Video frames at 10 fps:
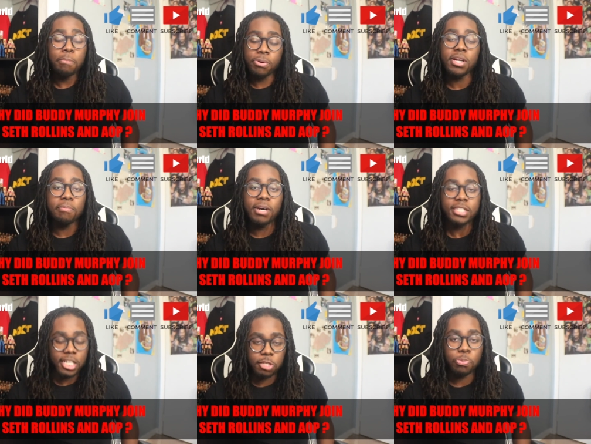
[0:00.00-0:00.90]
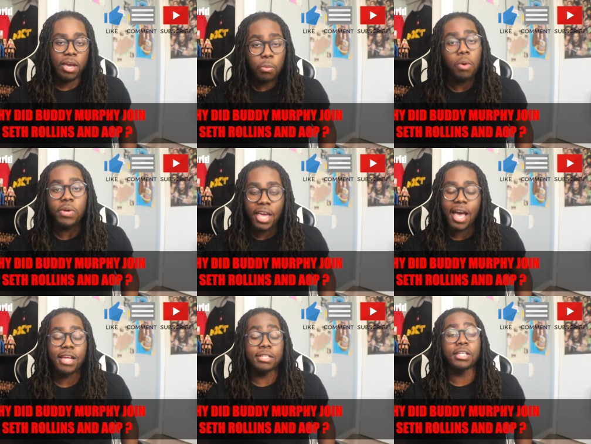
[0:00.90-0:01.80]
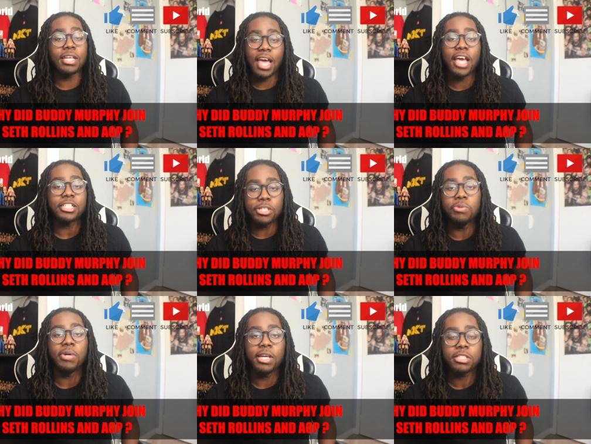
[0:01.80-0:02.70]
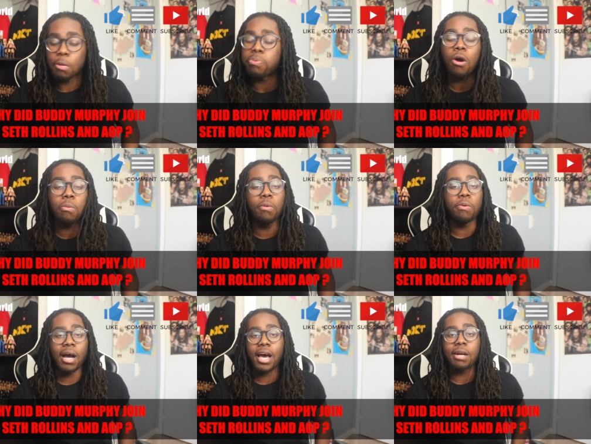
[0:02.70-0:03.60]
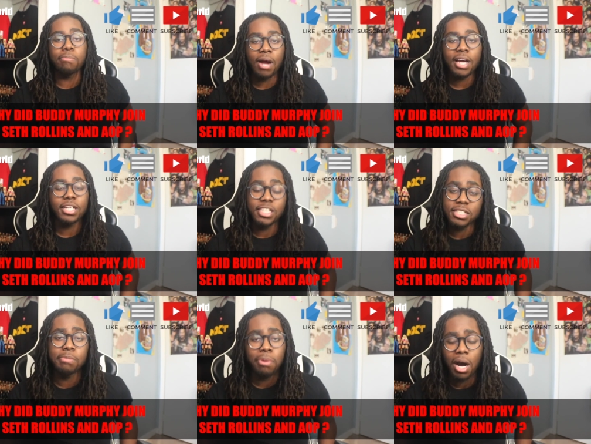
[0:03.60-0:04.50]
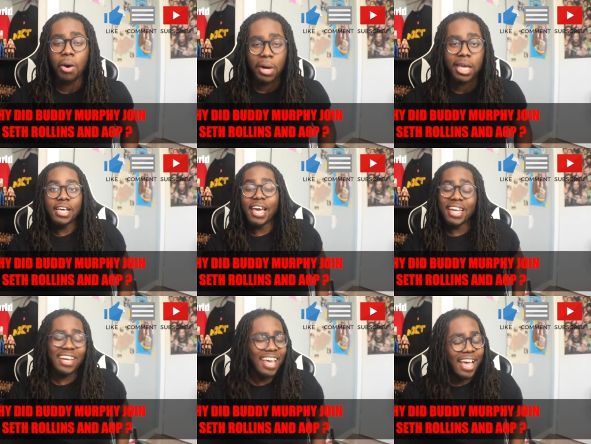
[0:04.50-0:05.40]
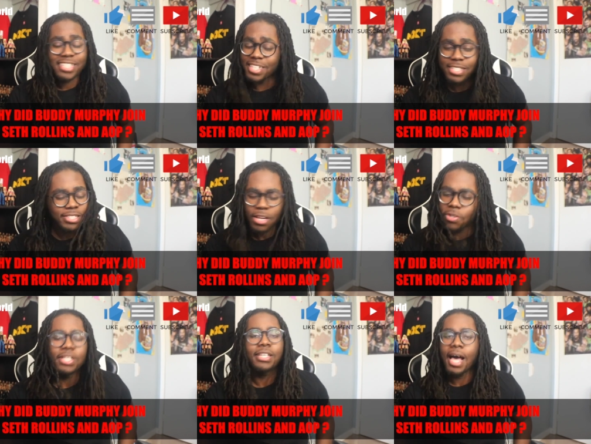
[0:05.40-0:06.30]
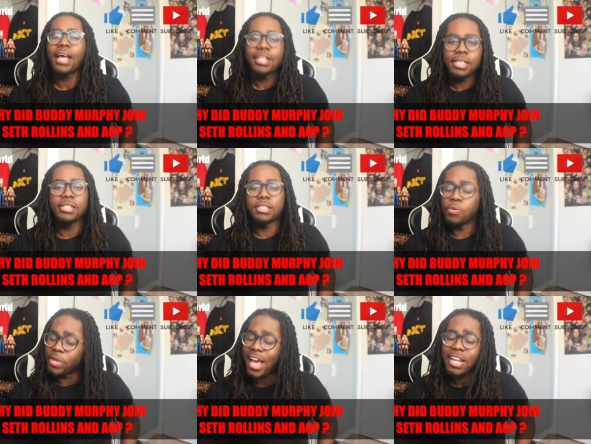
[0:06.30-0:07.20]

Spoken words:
Pretty much expect what we got the last 2 weeks, a promo out of Brock Lesnar and Paul Heyman. And last and certainly not least, we got